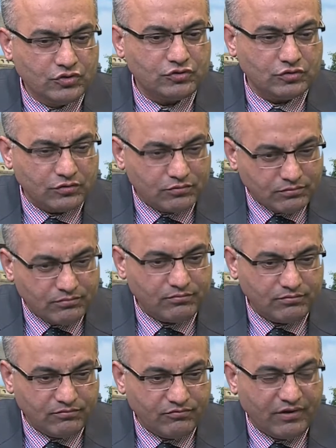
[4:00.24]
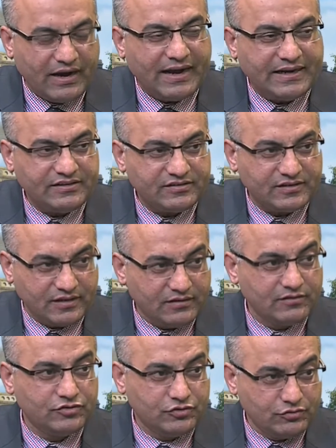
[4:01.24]
So I
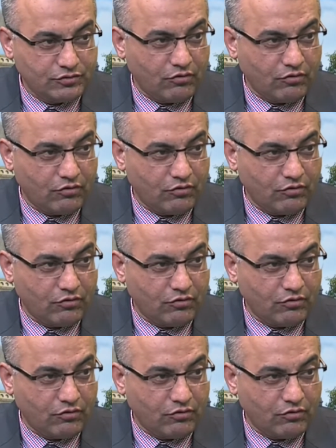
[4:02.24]
still do